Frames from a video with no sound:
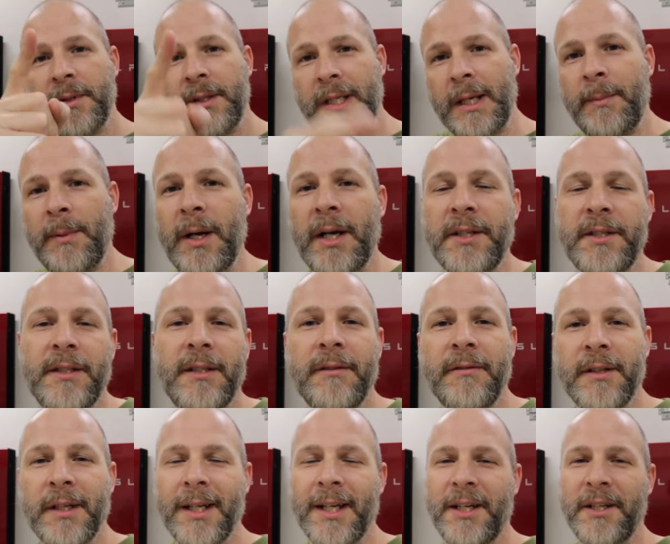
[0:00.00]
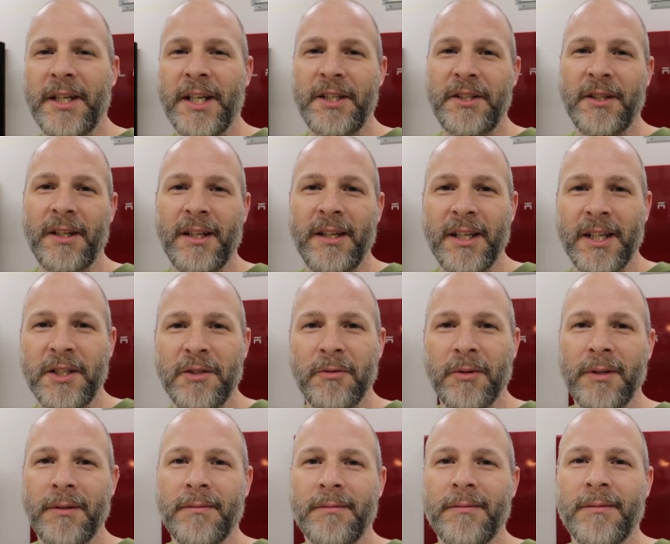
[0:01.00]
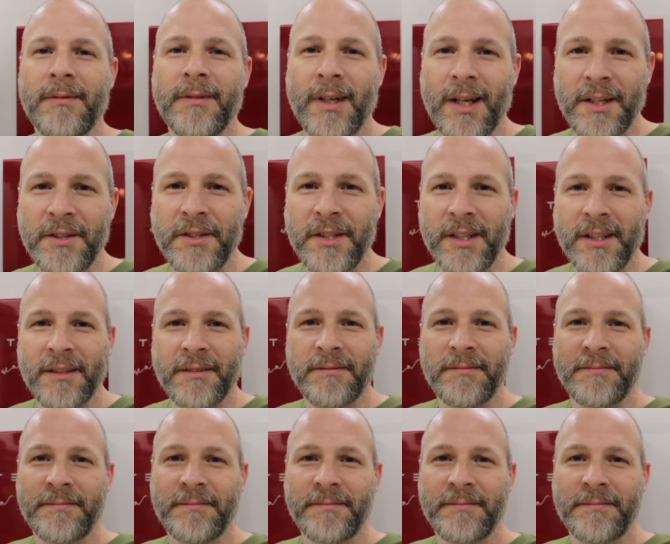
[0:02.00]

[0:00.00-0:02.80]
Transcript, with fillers: stay positive, and I'll catch you on the next one. I'll see you.